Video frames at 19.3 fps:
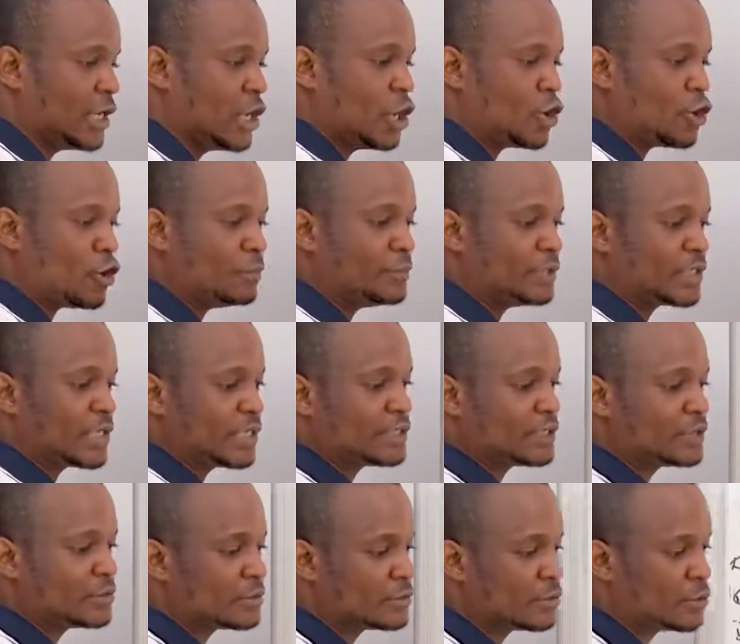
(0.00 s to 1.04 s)

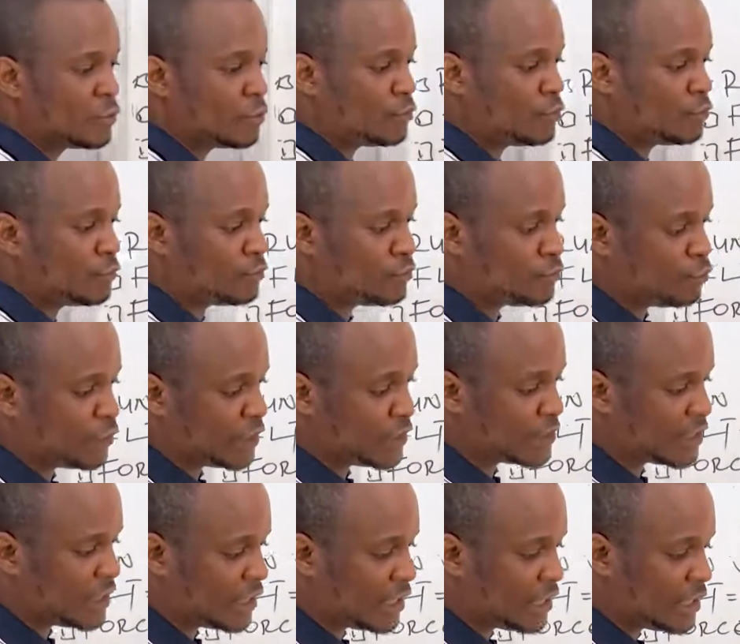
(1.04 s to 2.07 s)
communicating
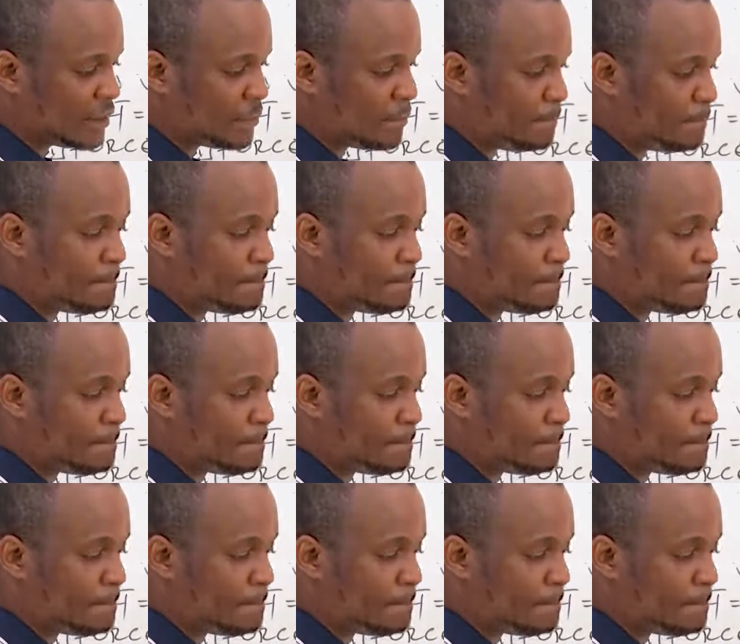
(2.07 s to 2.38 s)
with the